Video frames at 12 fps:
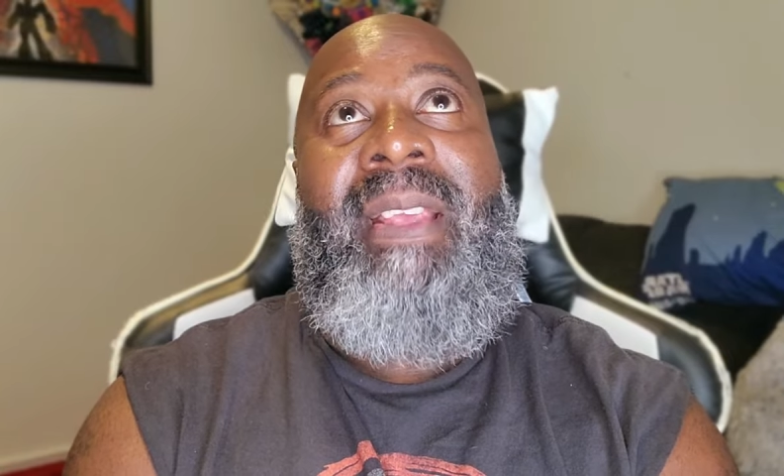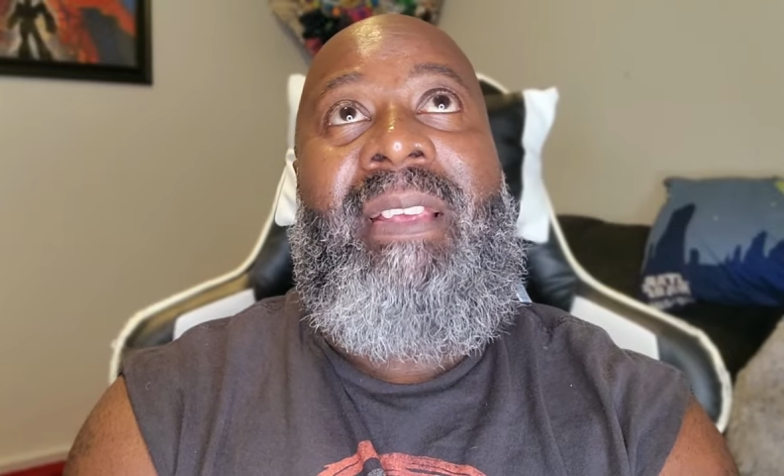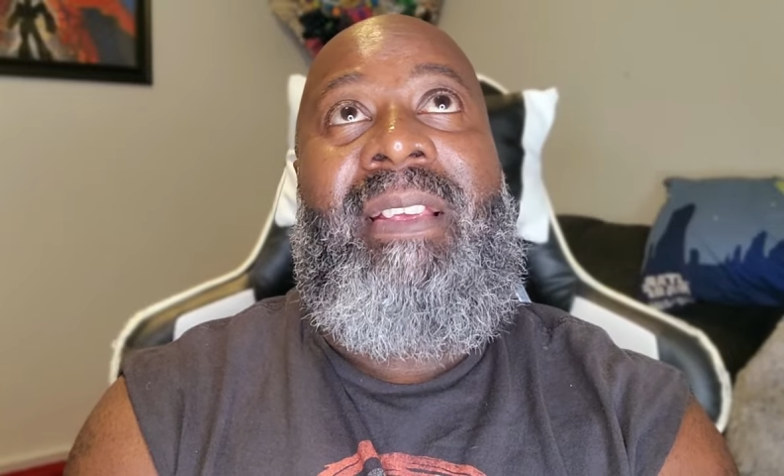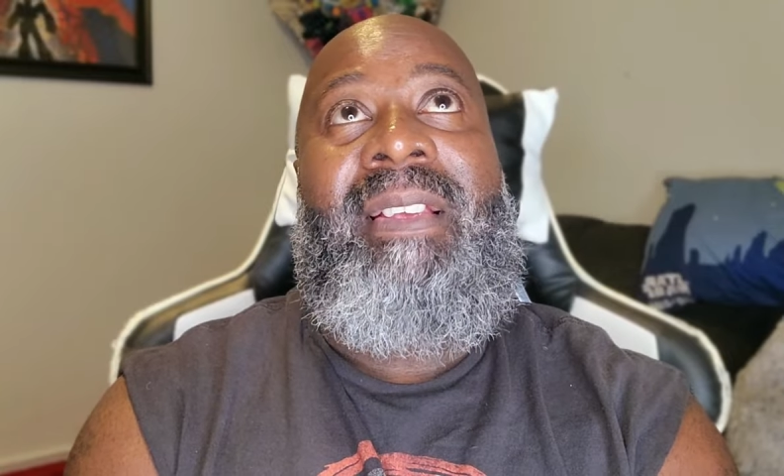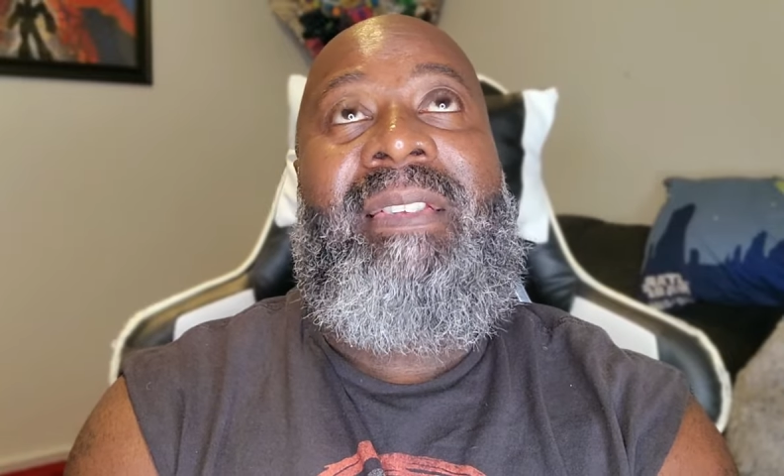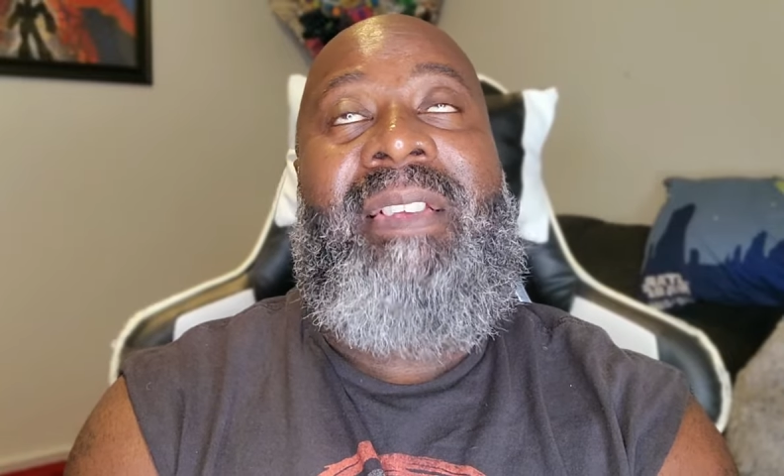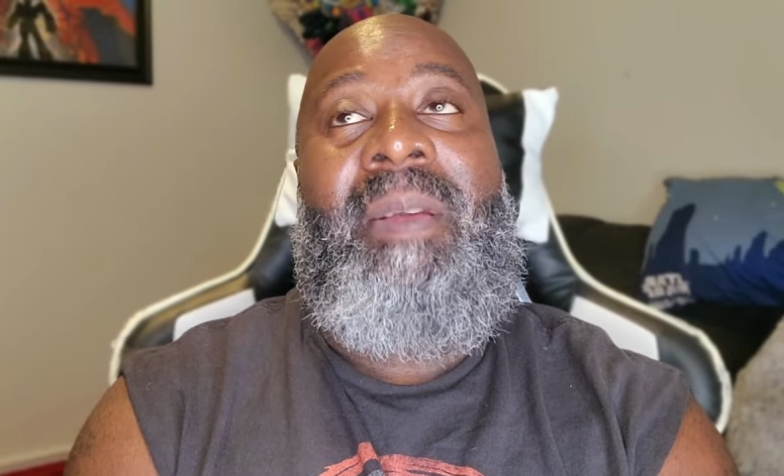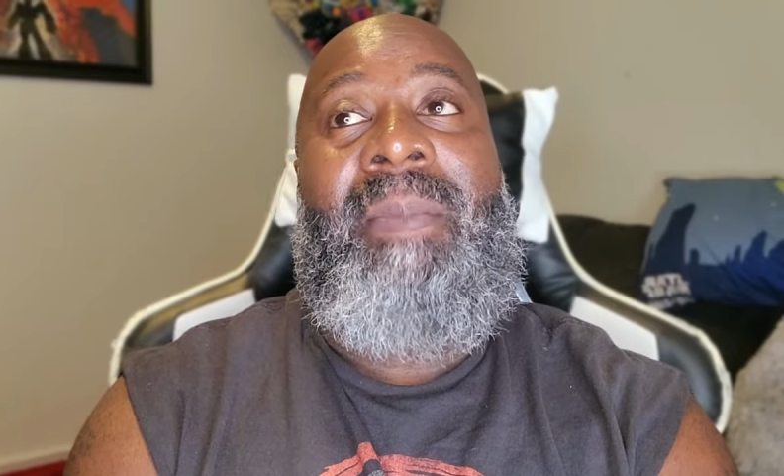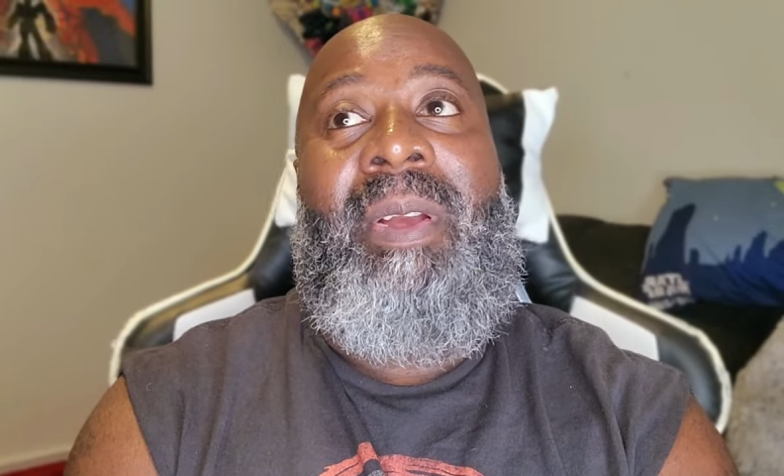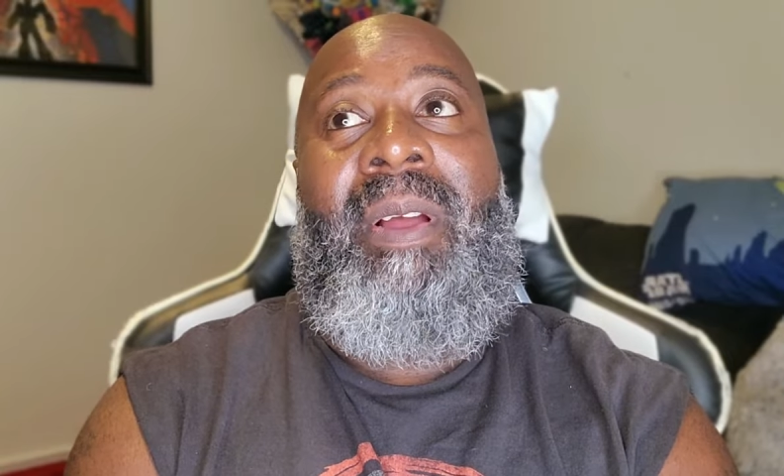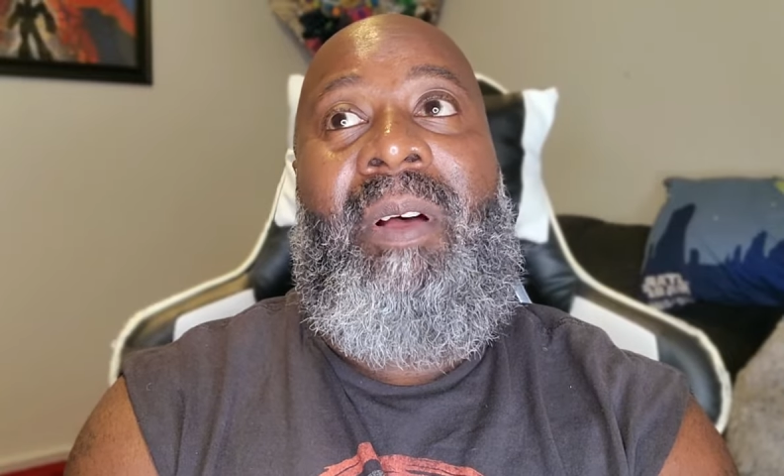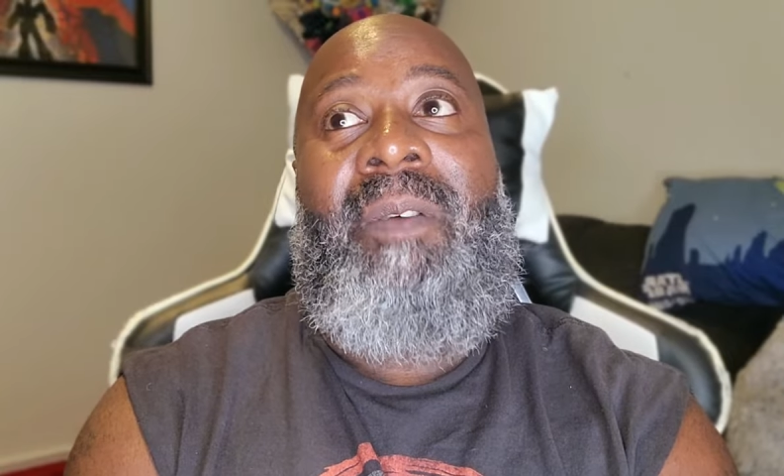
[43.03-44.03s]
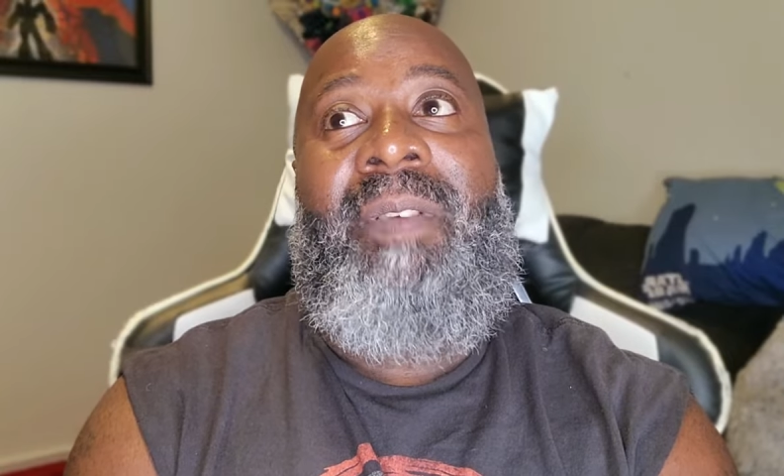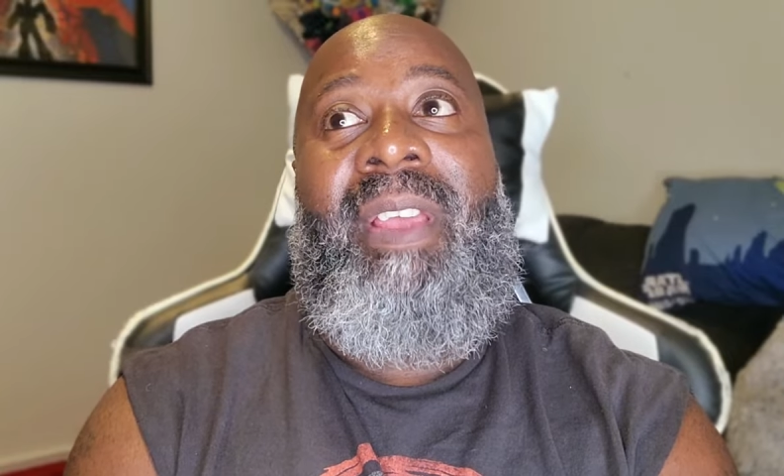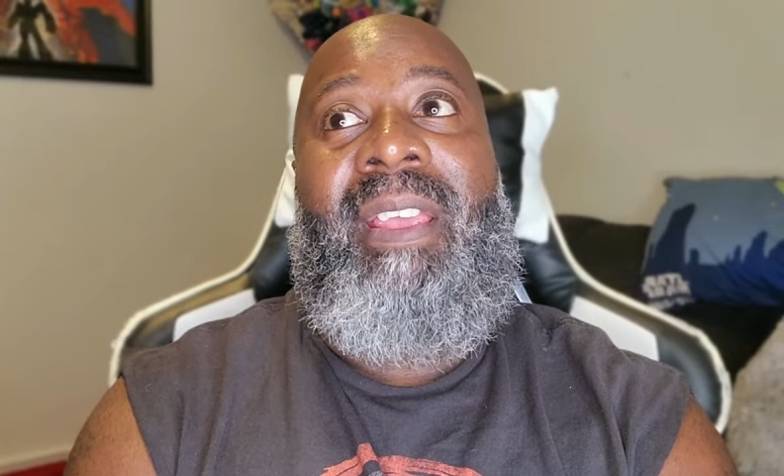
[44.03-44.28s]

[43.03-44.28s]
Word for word: He's coming off